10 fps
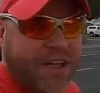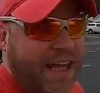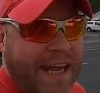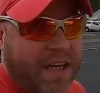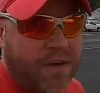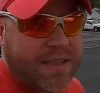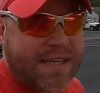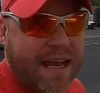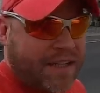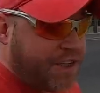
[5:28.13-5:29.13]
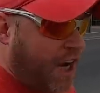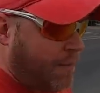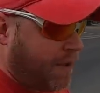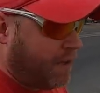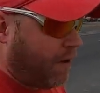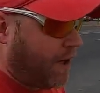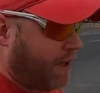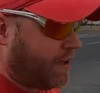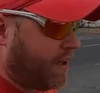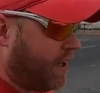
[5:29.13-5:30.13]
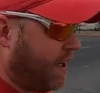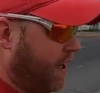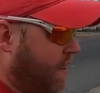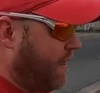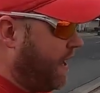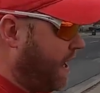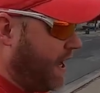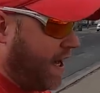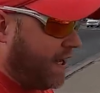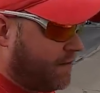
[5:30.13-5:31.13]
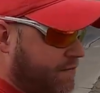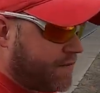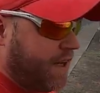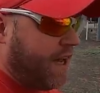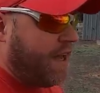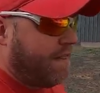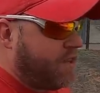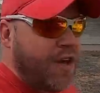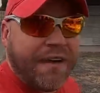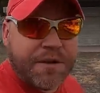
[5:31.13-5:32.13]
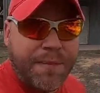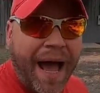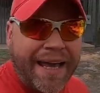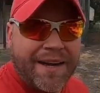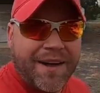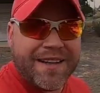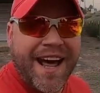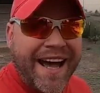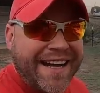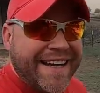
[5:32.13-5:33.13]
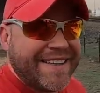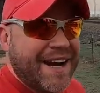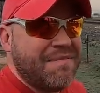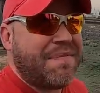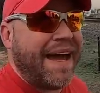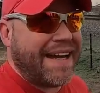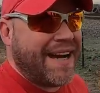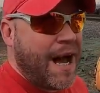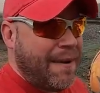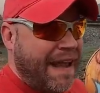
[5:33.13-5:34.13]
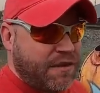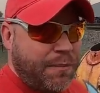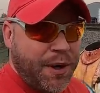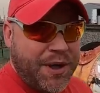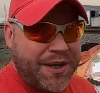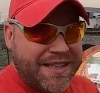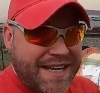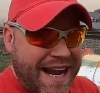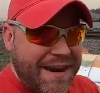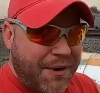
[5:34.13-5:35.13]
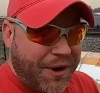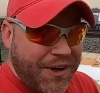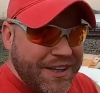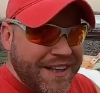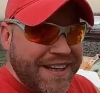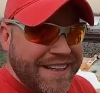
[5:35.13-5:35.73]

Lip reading: you can't go inside and shop in Oregon. You have to buy it online and come pick it up, and they have to put it on a table.